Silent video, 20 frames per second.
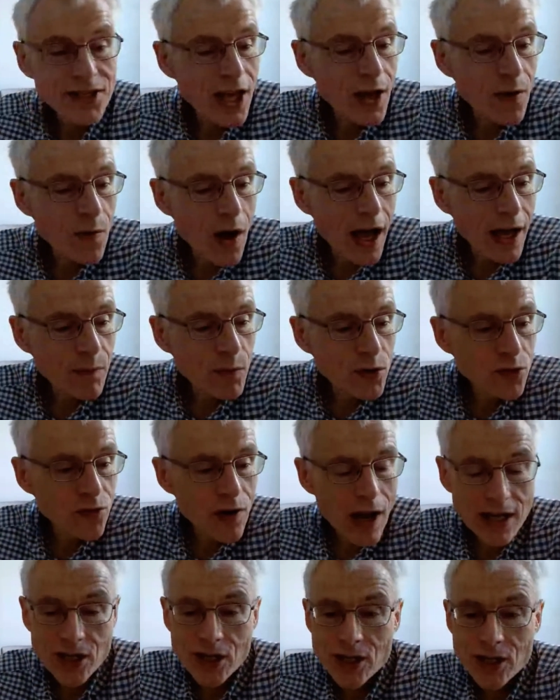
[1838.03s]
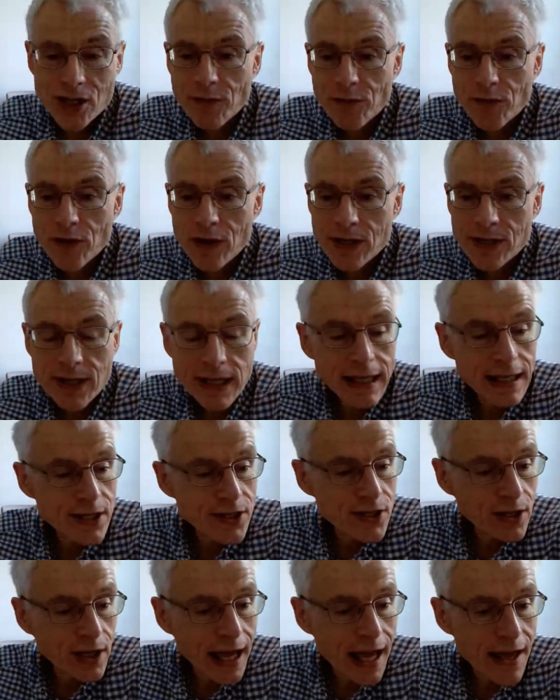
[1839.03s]
So I would register. First thing
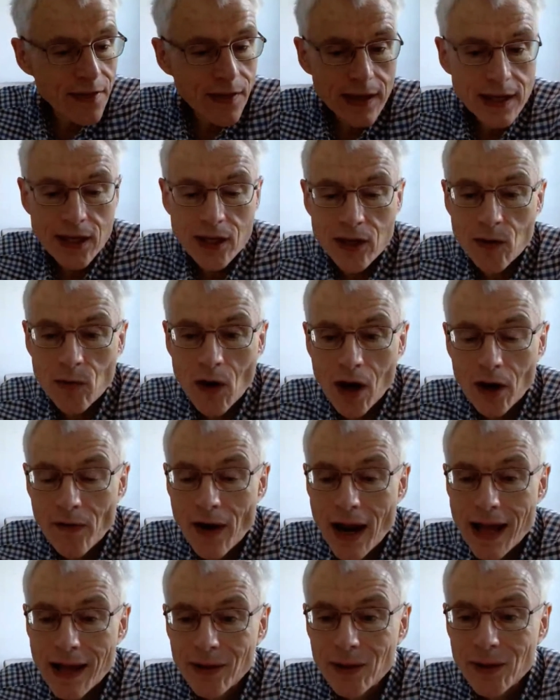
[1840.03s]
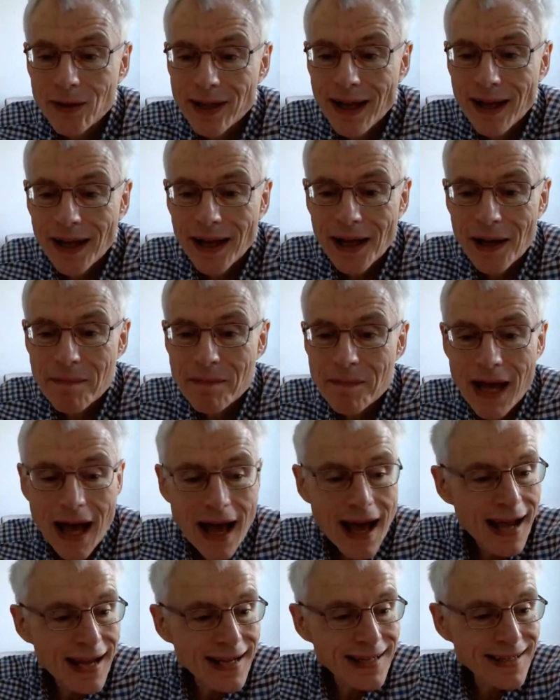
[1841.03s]
is to get the URL
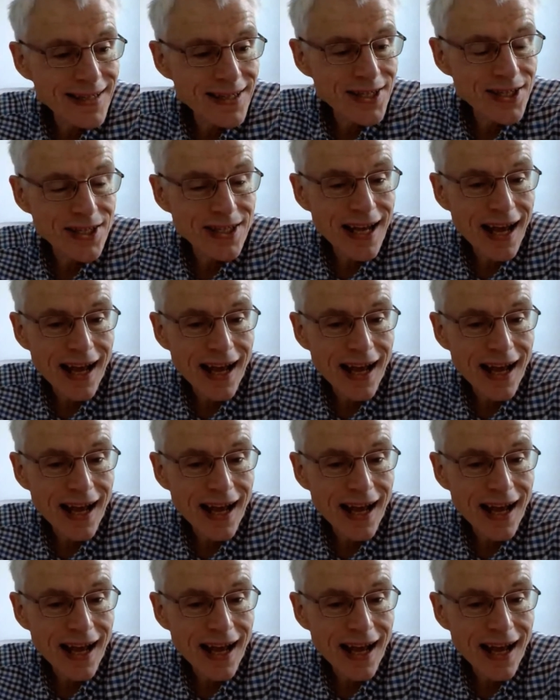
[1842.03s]
and